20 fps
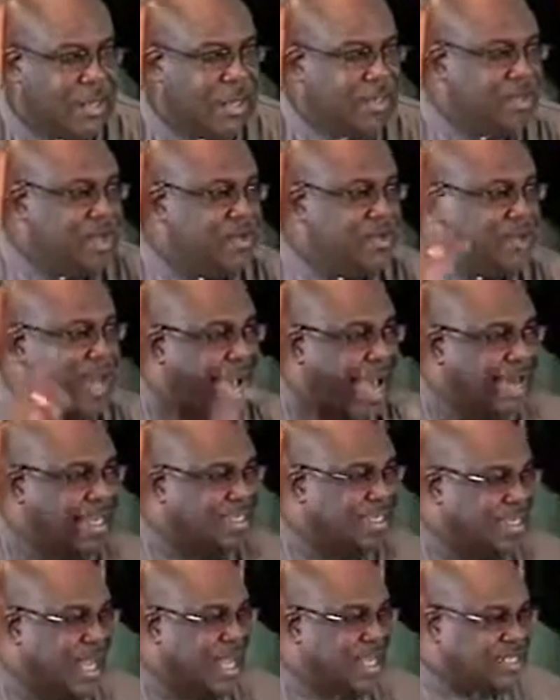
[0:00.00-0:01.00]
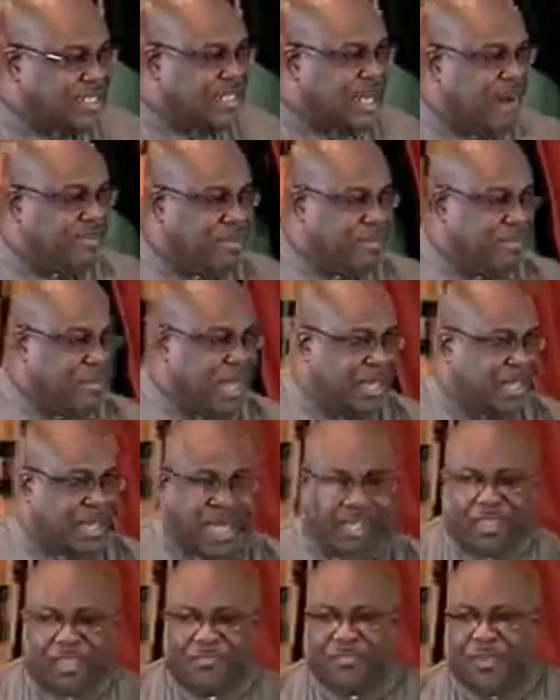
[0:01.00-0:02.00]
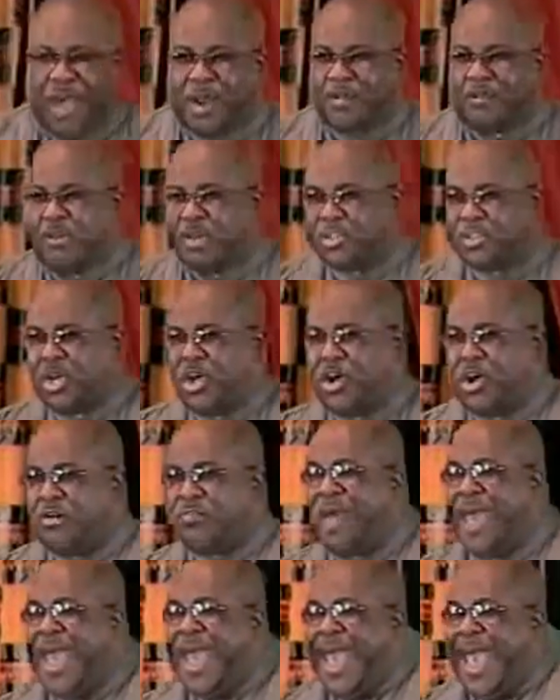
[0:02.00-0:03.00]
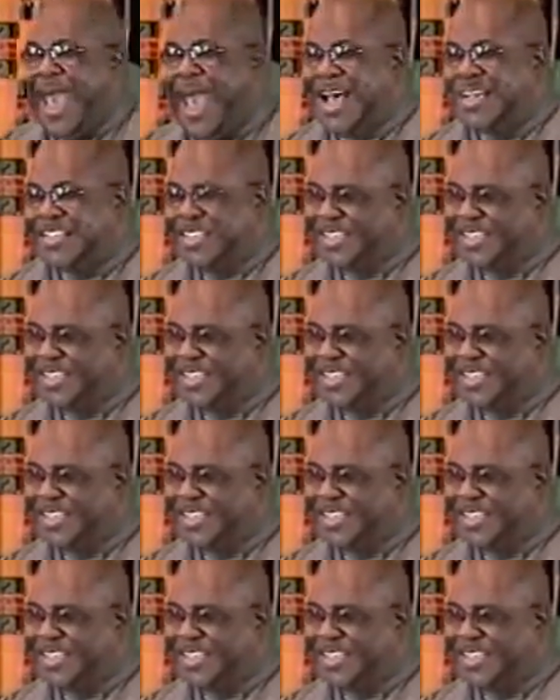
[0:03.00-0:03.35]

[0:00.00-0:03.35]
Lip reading: The United States government and the Federal Reserve has